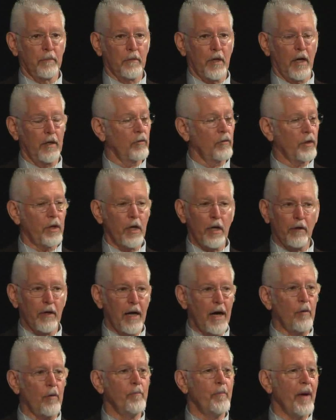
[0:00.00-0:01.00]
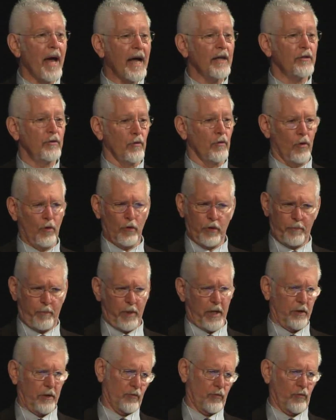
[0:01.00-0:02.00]
I don't care how bad the
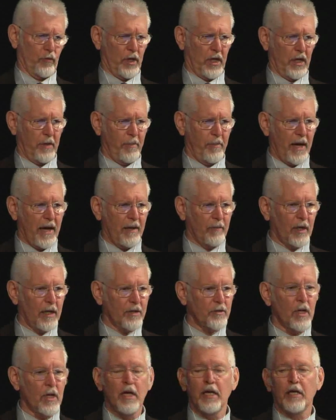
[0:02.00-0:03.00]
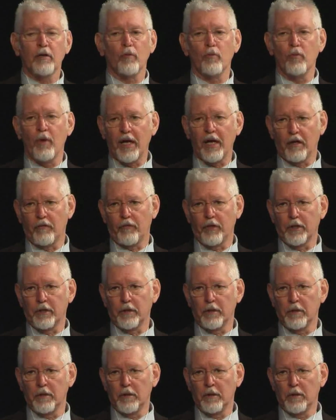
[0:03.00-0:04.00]
pain's really bad. Well, that's irrelevant.